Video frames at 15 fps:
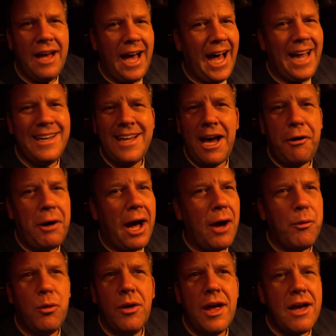I doubt
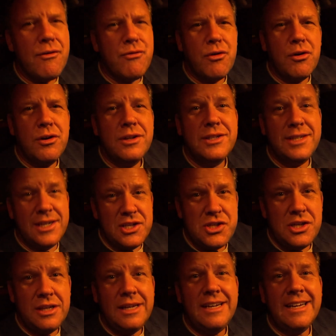I will ever
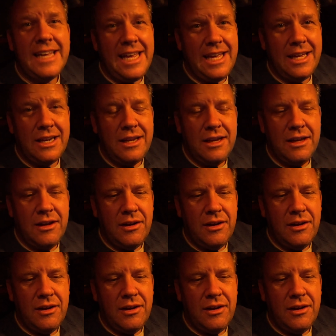touch it again.